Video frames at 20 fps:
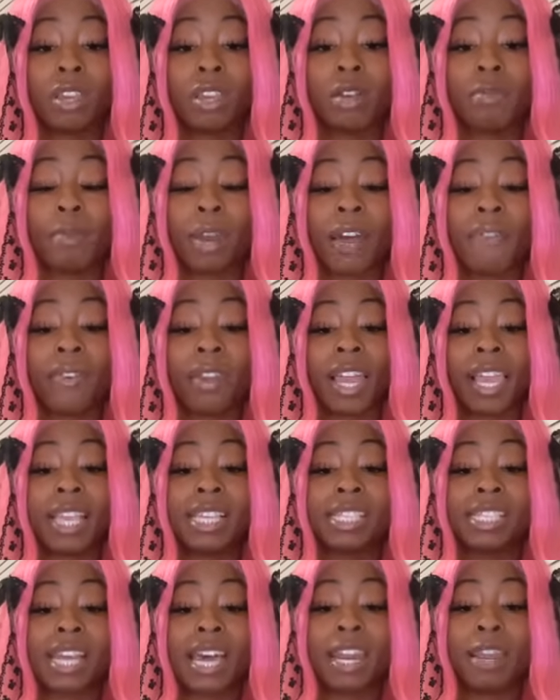But I feel like
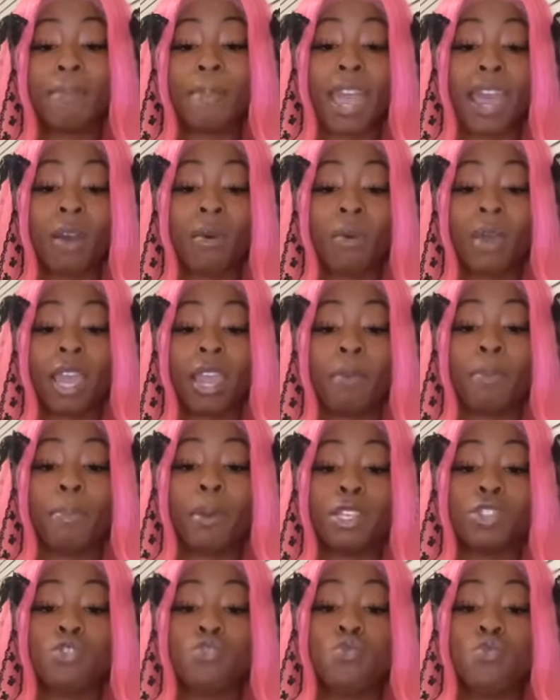it's not in a bad way.
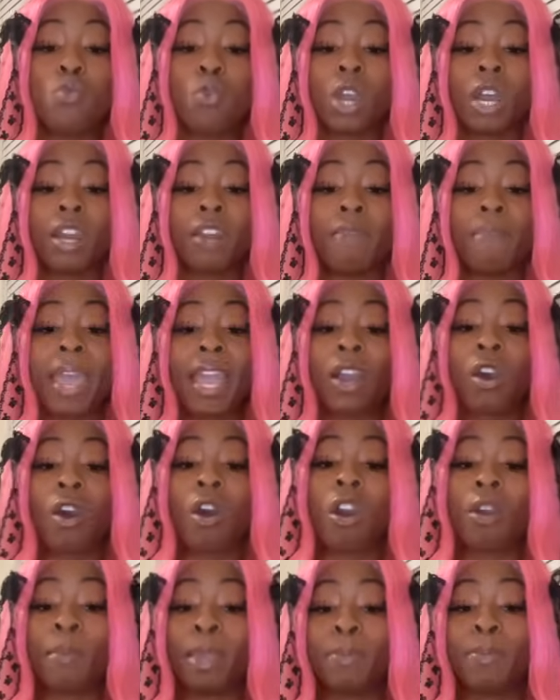But you could have met
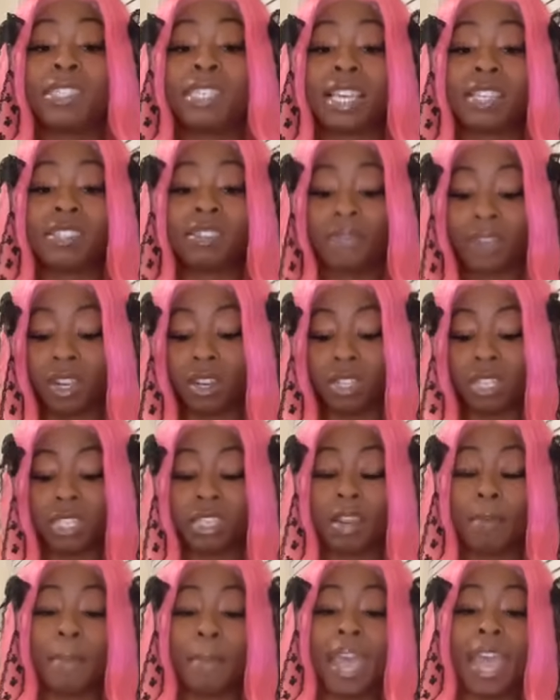karmic possessive energies
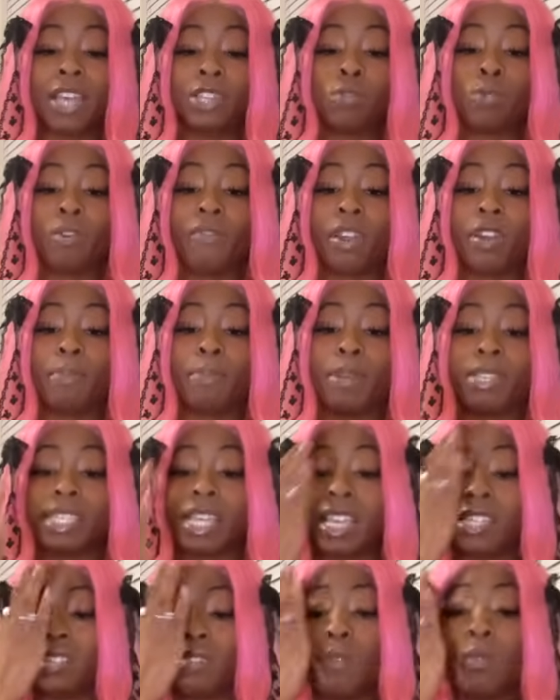in the past who were very
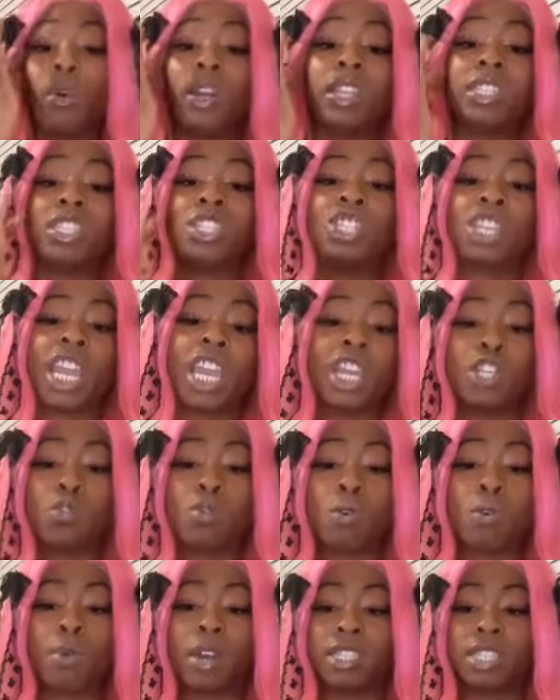possessive and wanted to change
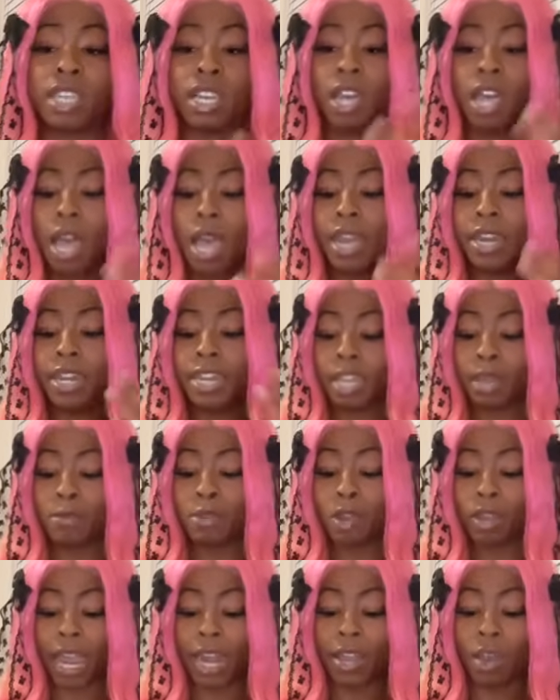you and wanted to dim
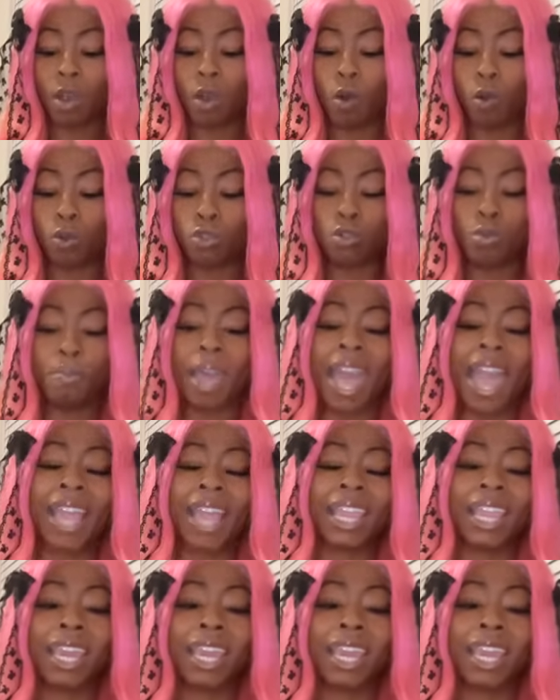your light and hold you back.